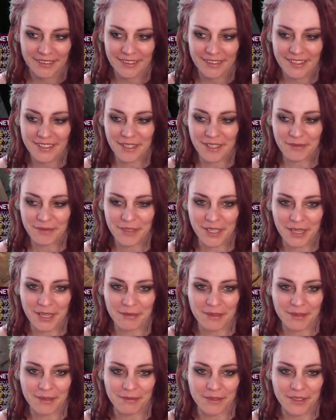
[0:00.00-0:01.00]
Sometimes
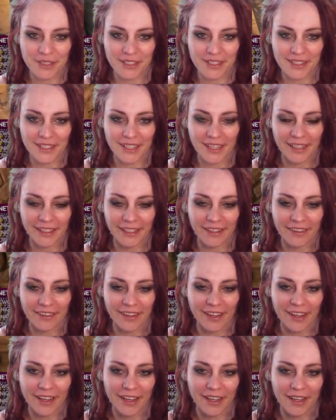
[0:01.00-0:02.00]
I'm just like,
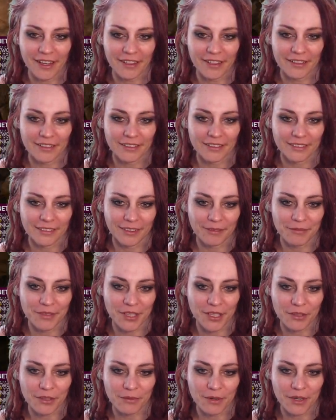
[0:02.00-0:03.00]
okay, I'm
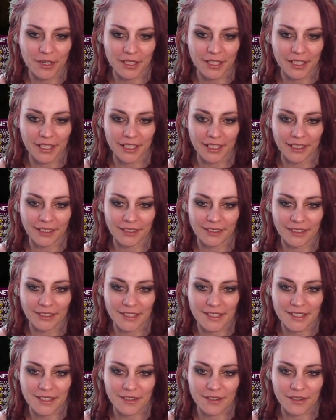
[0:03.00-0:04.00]
done working,
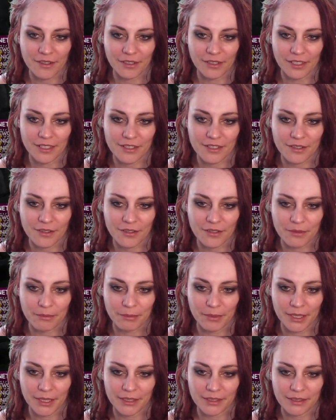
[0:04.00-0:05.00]
let's go, let's go to
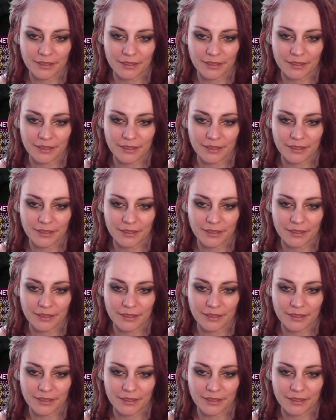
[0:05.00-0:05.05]
bed.